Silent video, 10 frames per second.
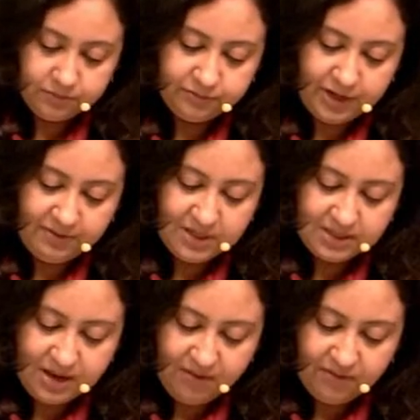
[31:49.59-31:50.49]
When we
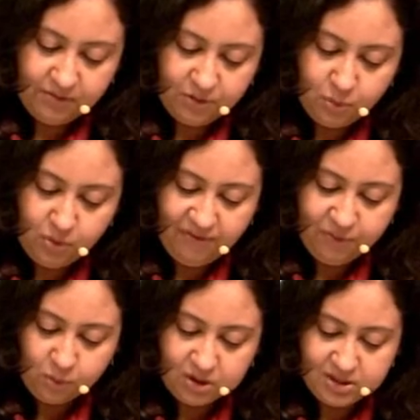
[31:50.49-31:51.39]
say
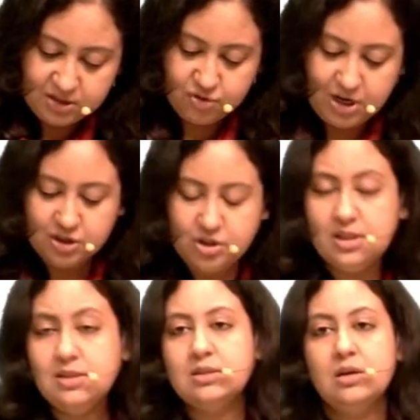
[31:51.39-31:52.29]
unifocal distraction
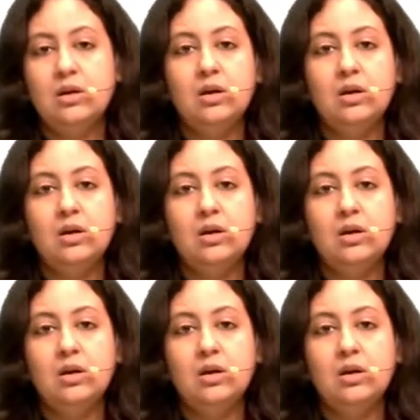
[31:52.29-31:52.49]
is,